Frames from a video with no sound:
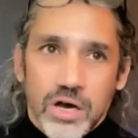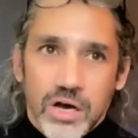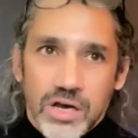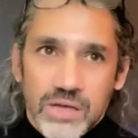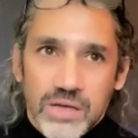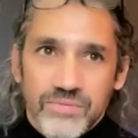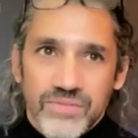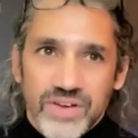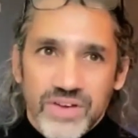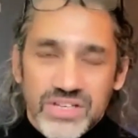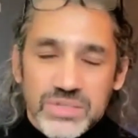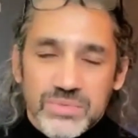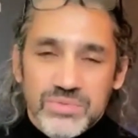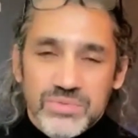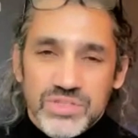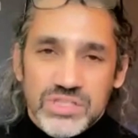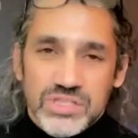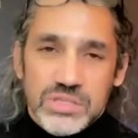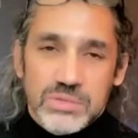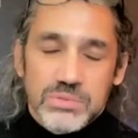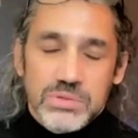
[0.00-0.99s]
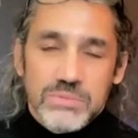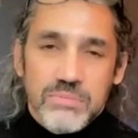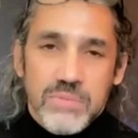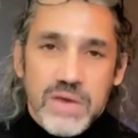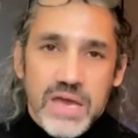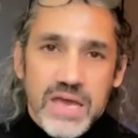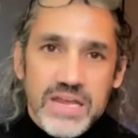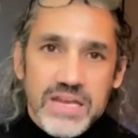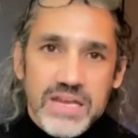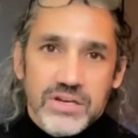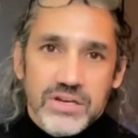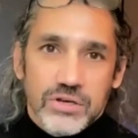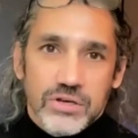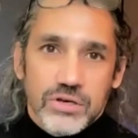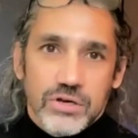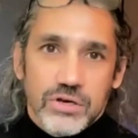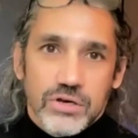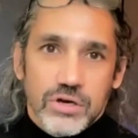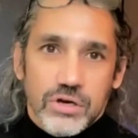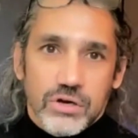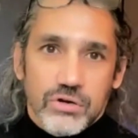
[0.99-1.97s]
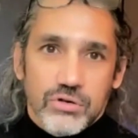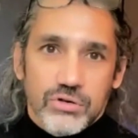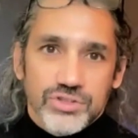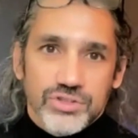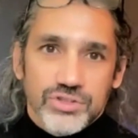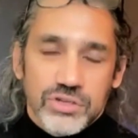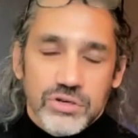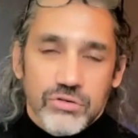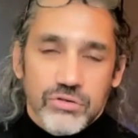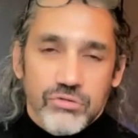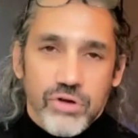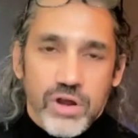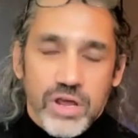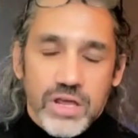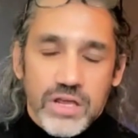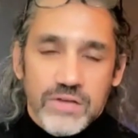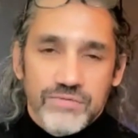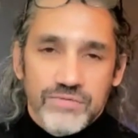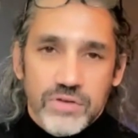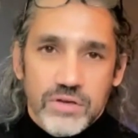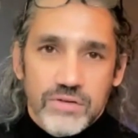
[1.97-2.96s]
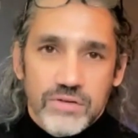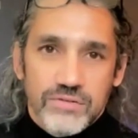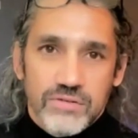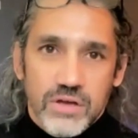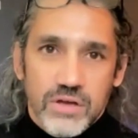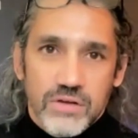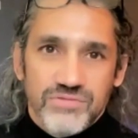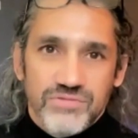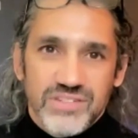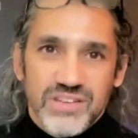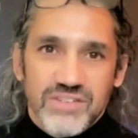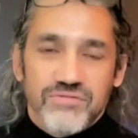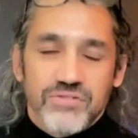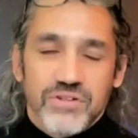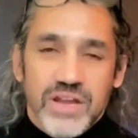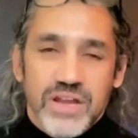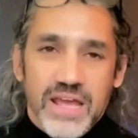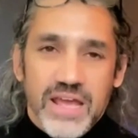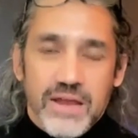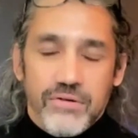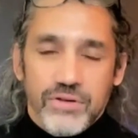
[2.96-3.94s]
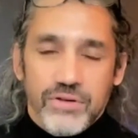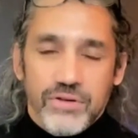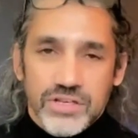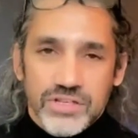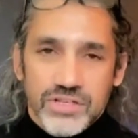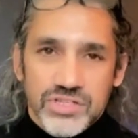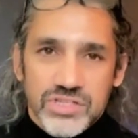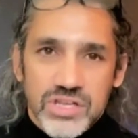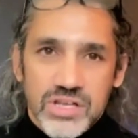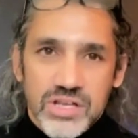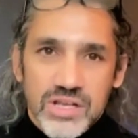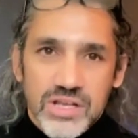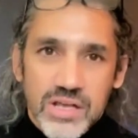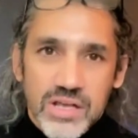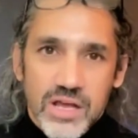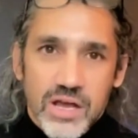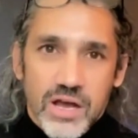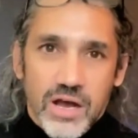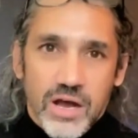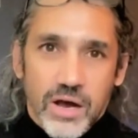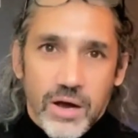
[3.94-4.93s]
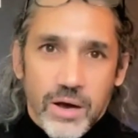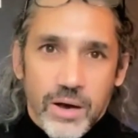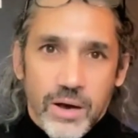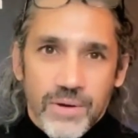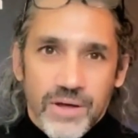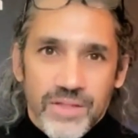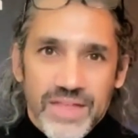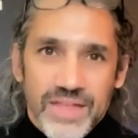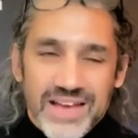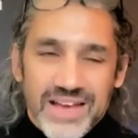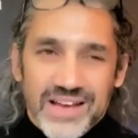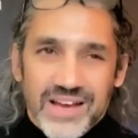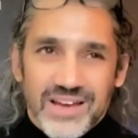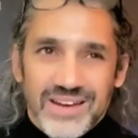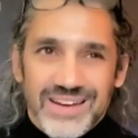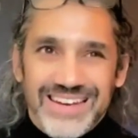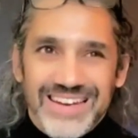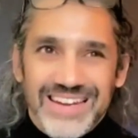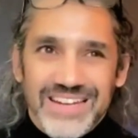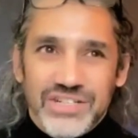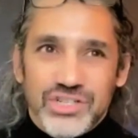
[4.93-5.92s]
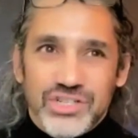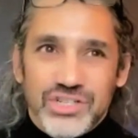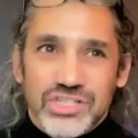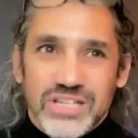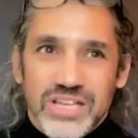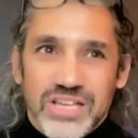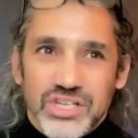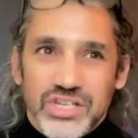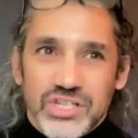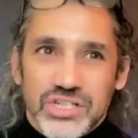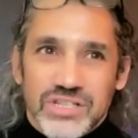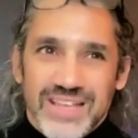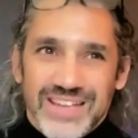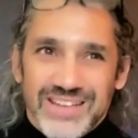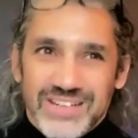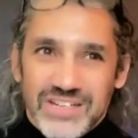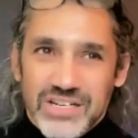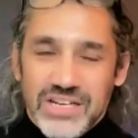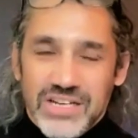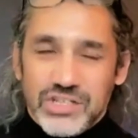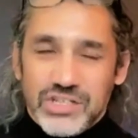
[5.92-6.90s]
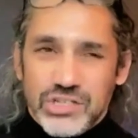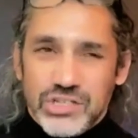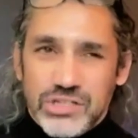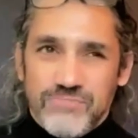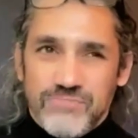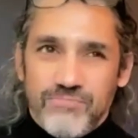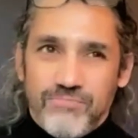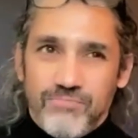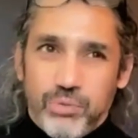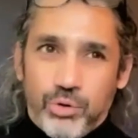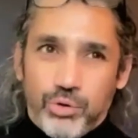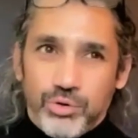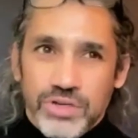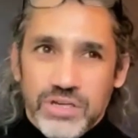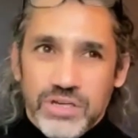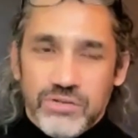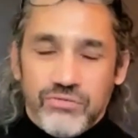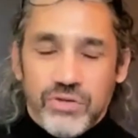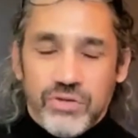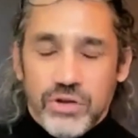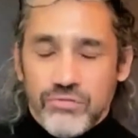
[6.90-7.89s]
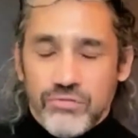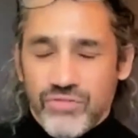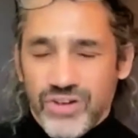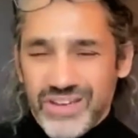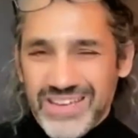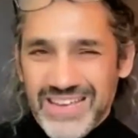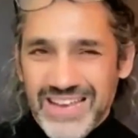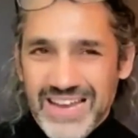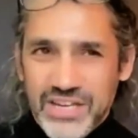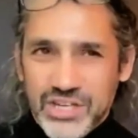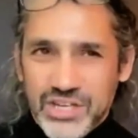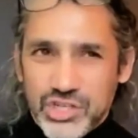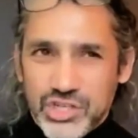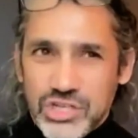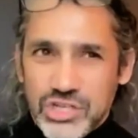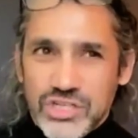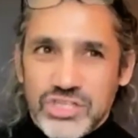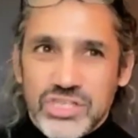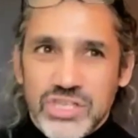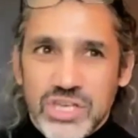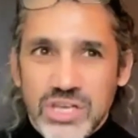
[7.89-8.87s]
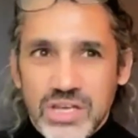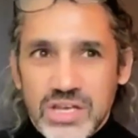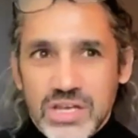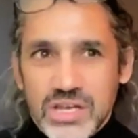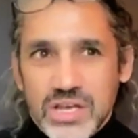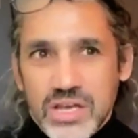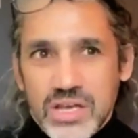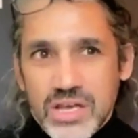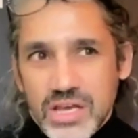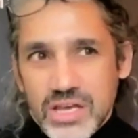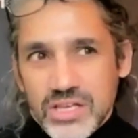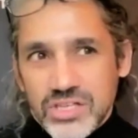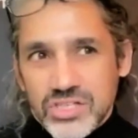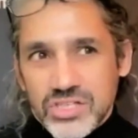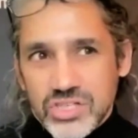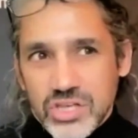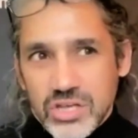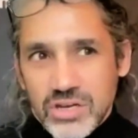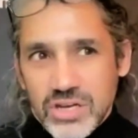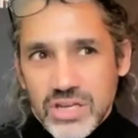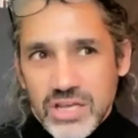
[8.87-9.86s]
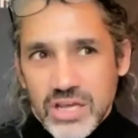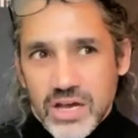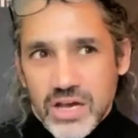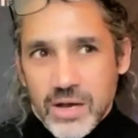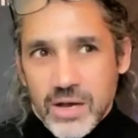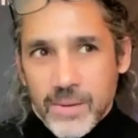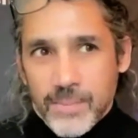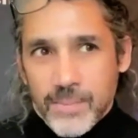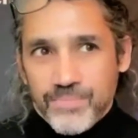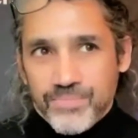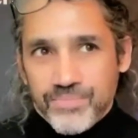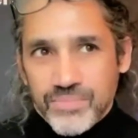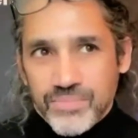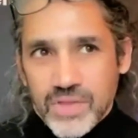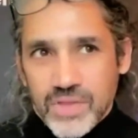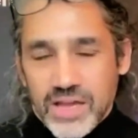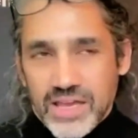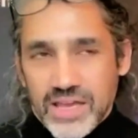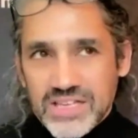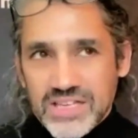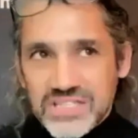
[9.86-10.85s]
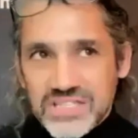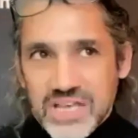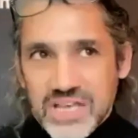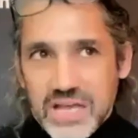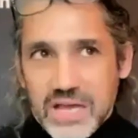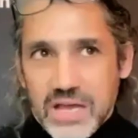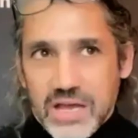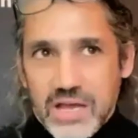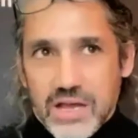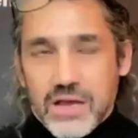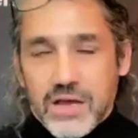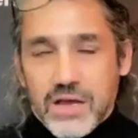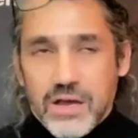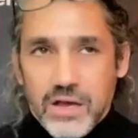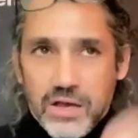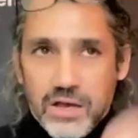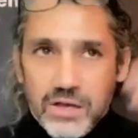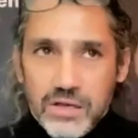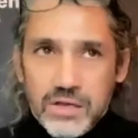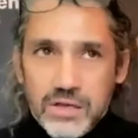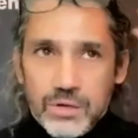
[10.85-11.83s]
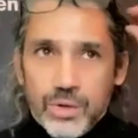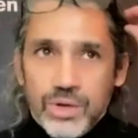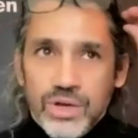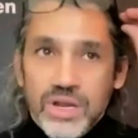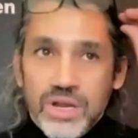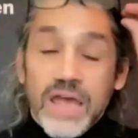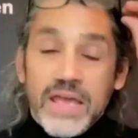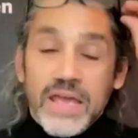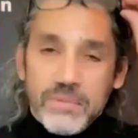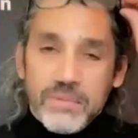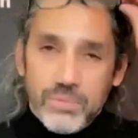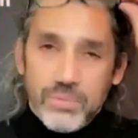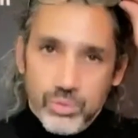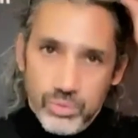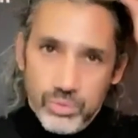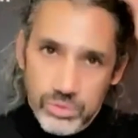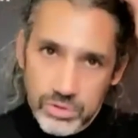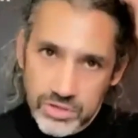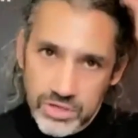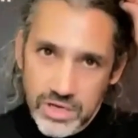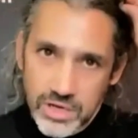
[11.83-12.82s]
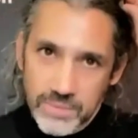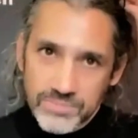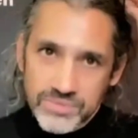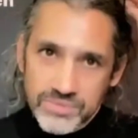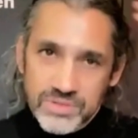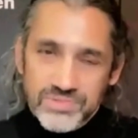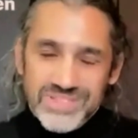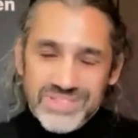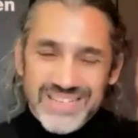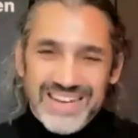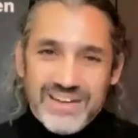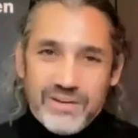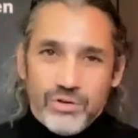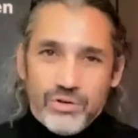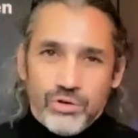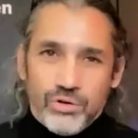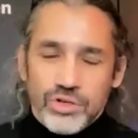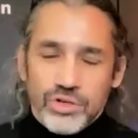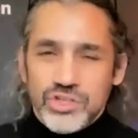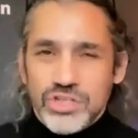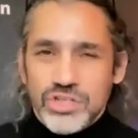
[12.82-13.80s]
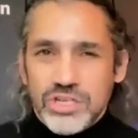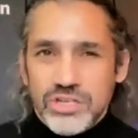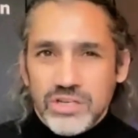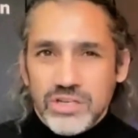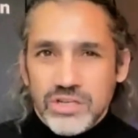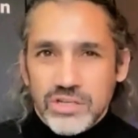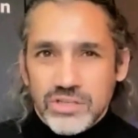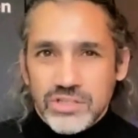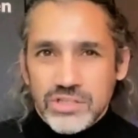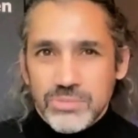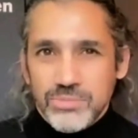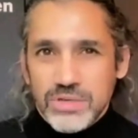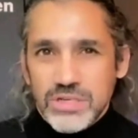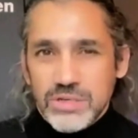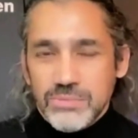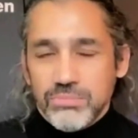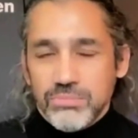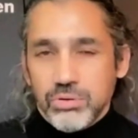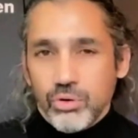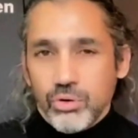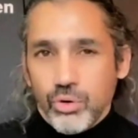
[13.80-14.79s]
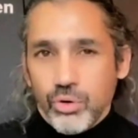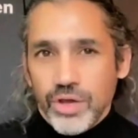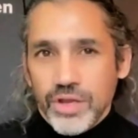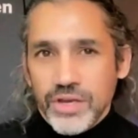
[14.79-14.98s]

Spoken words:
investments to be made across an array of different areas. And that kind of legislation, that legislative body and regulation is certainly, I guess, going to enable some technology to be deployed